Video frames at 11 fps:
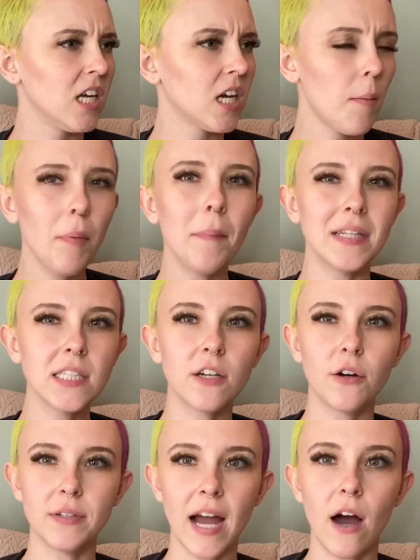a couple months
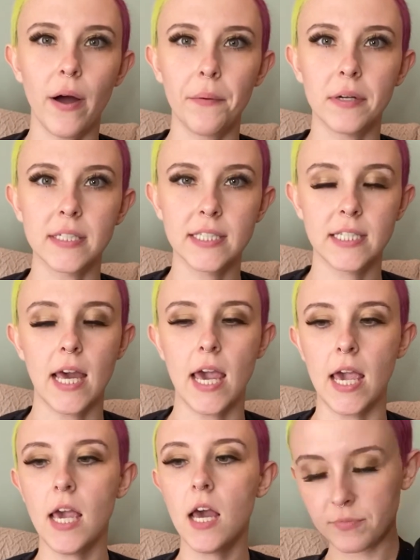ago now, I want to
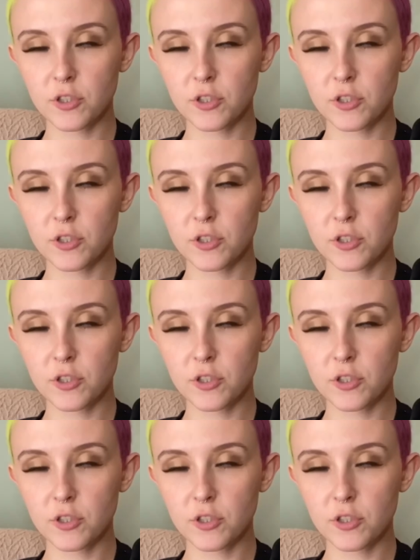say.